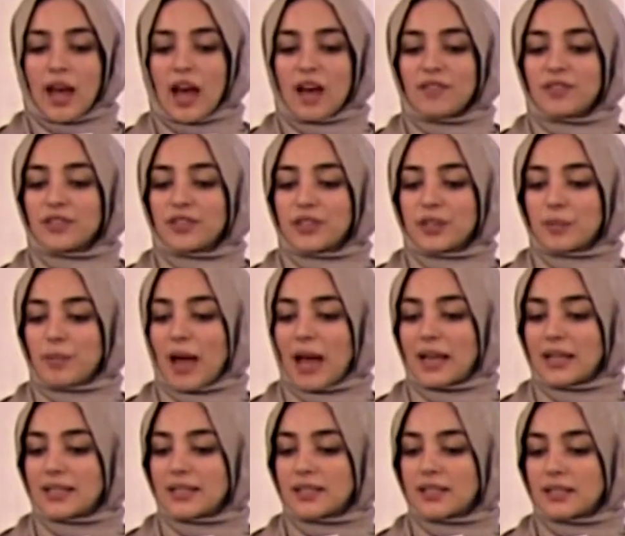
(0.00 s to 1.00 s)
After the
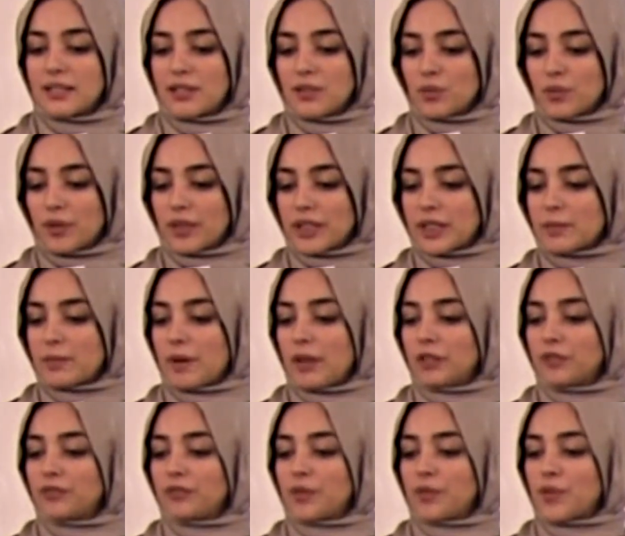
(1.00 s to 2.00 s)
Palestinians were
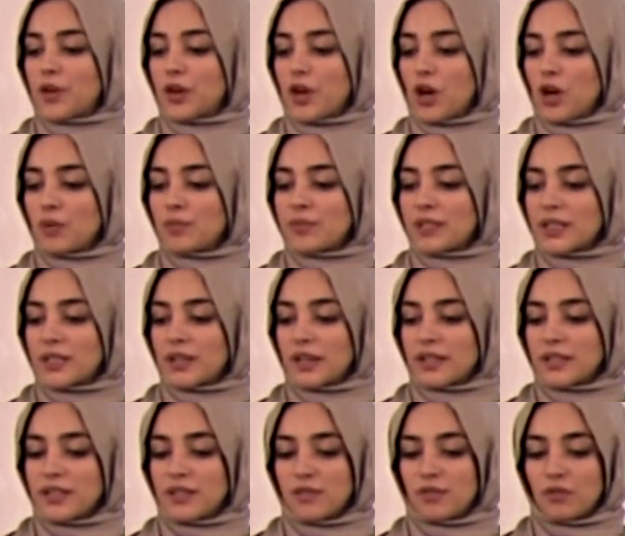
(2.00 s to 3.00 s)
expelled from their homes in
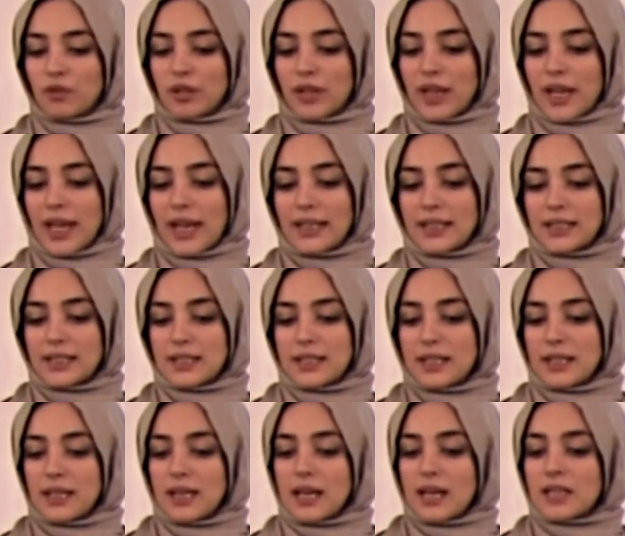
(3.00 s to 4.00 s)
1948,
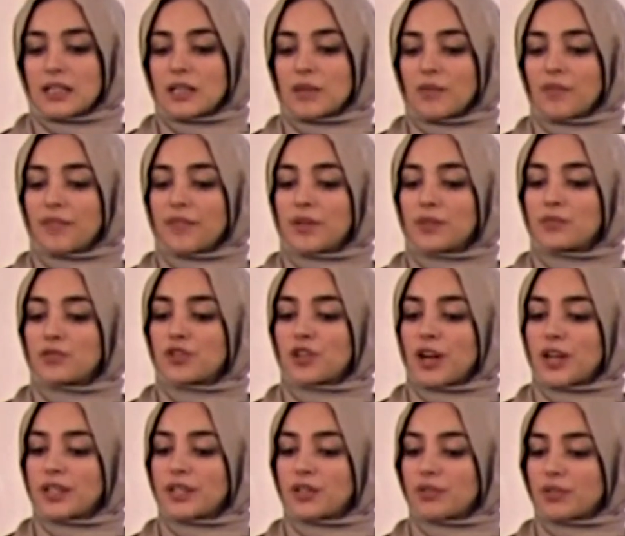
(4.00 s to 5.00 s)
some of them
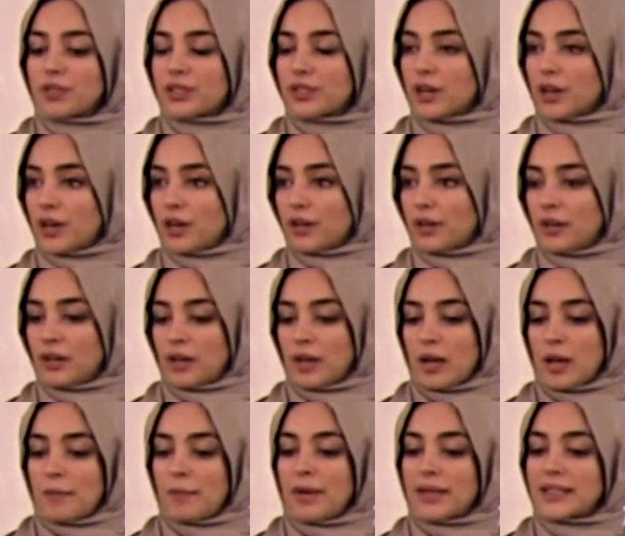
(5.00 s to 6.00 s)
tried to return
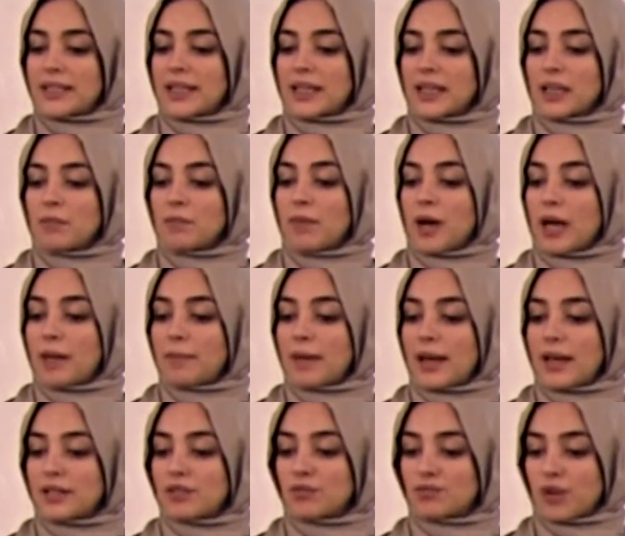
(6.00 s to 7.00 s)
by taking
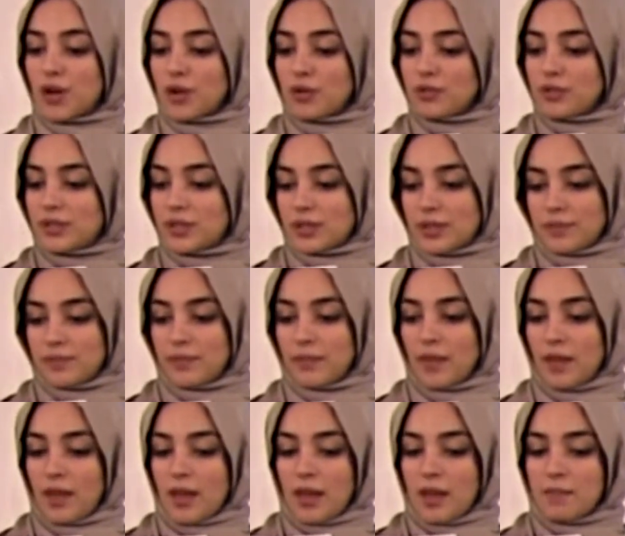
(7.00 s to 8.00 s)
bypass
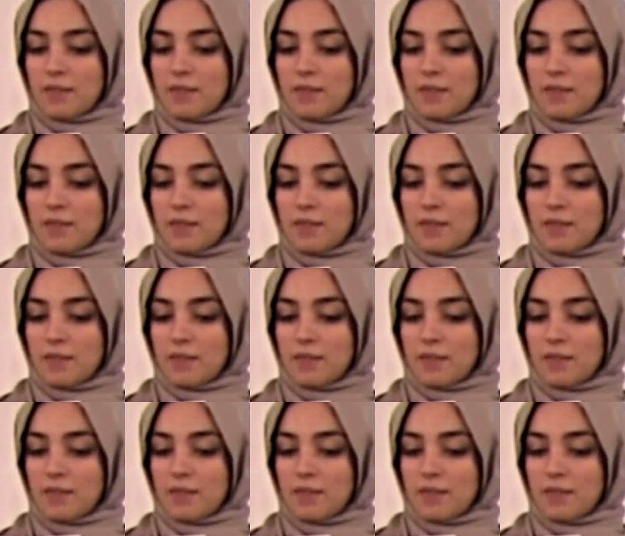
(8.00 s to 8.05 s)
roads.